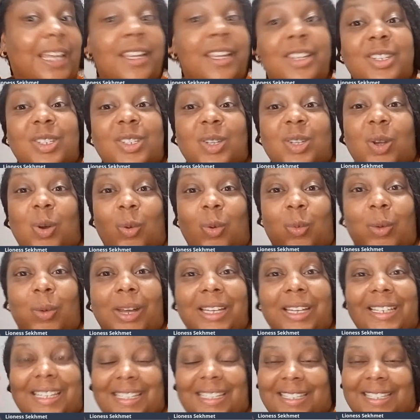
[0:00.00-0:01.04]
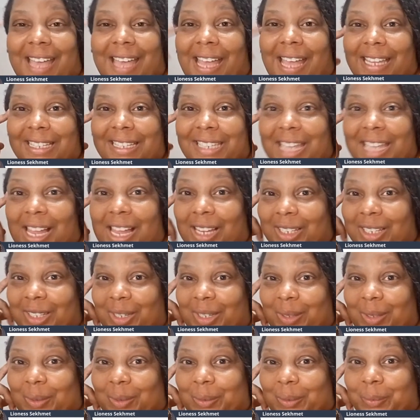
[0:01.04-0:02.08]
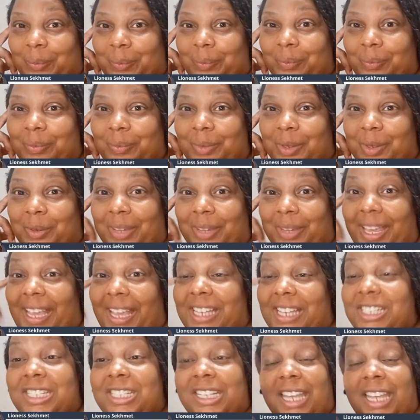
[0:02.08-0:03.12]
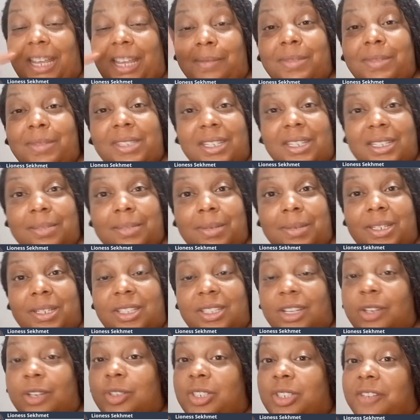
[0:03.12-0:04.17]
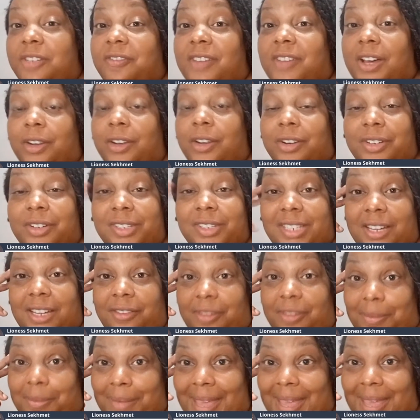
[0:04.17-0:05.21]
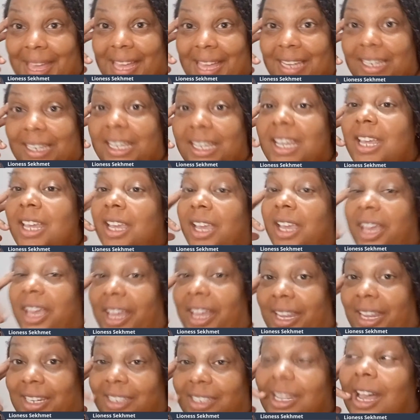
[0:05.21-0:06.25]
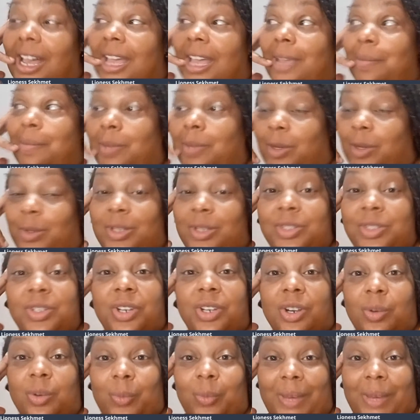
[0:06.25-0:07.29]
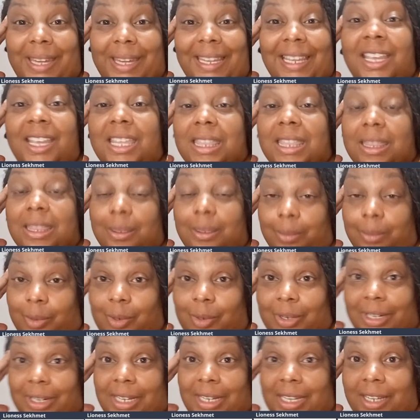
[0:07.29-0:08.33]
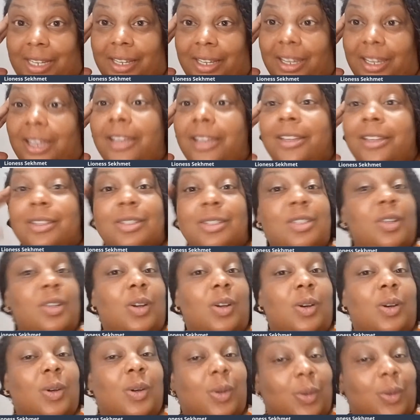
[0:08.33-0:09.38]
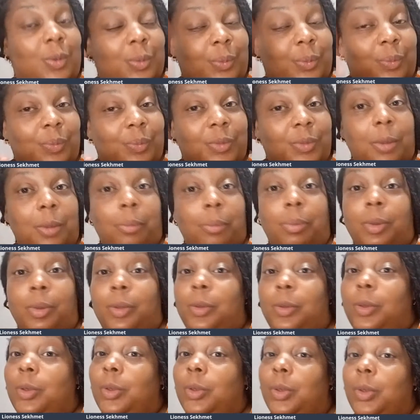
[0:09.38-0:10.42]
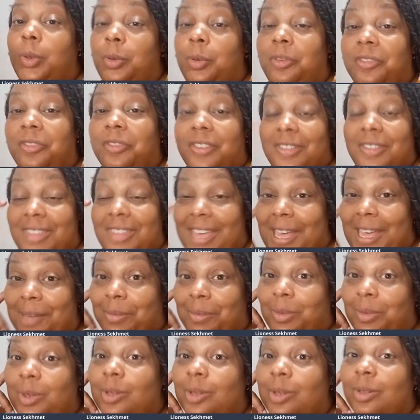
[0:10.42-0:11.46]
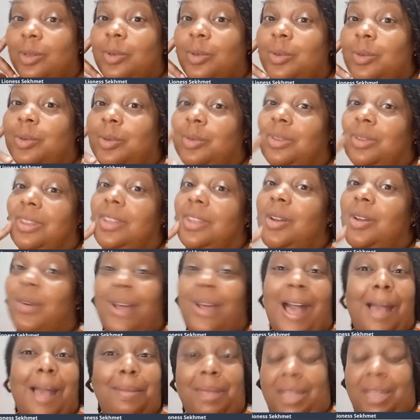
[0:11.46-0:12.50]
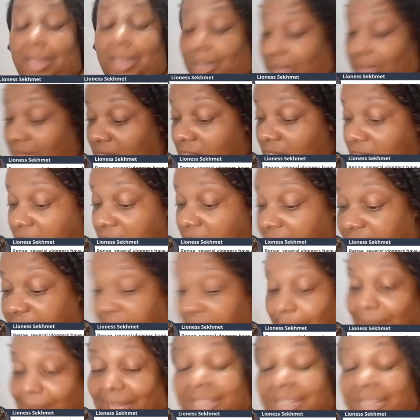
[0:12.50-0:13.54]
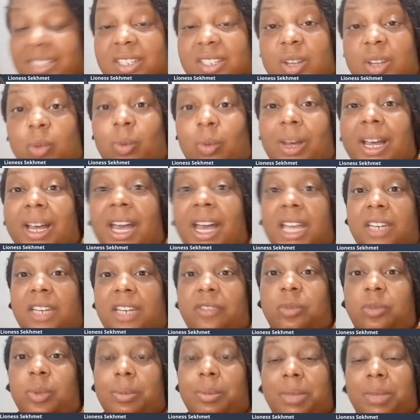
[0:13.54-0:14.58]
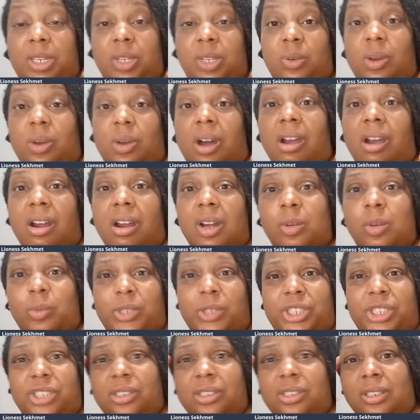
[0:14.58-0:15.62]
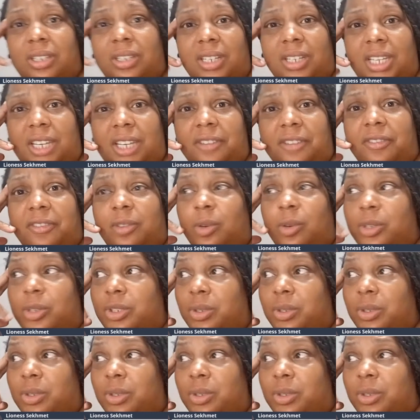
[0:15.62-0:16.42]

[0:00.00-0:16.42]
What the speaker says: So what does that tell you? Okay, she came 6 months ago, she found herself a man, and I am going to her wedding in the morning. So boo hoo hoo for them who, I mean, it depends on what kind of woman you are and what you're looking for.